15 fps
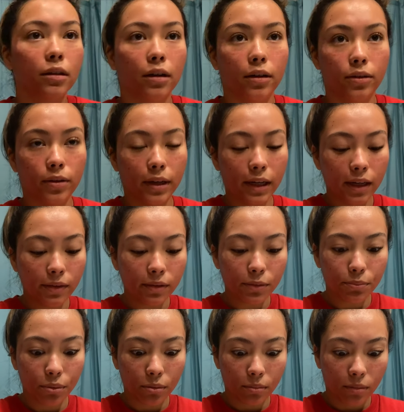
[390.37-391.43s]
Oh, I didn't even
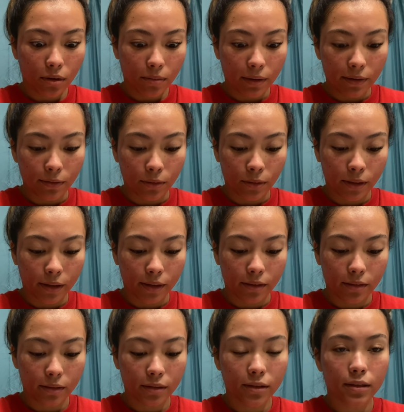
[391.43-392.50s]
put on my forehead.
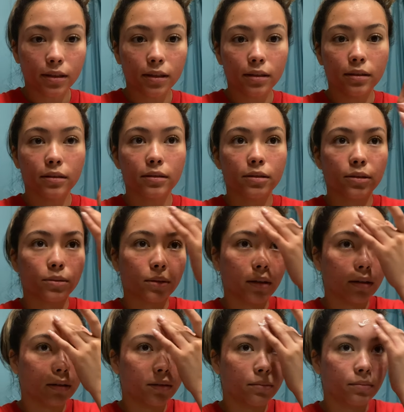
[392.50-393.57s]
You see? So
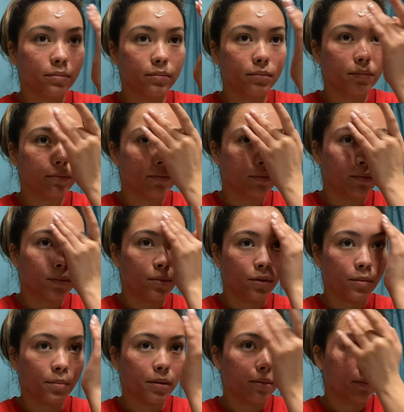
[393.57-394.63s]
now, four
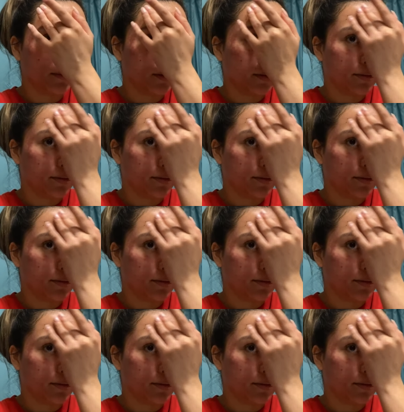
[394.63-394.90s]
cups.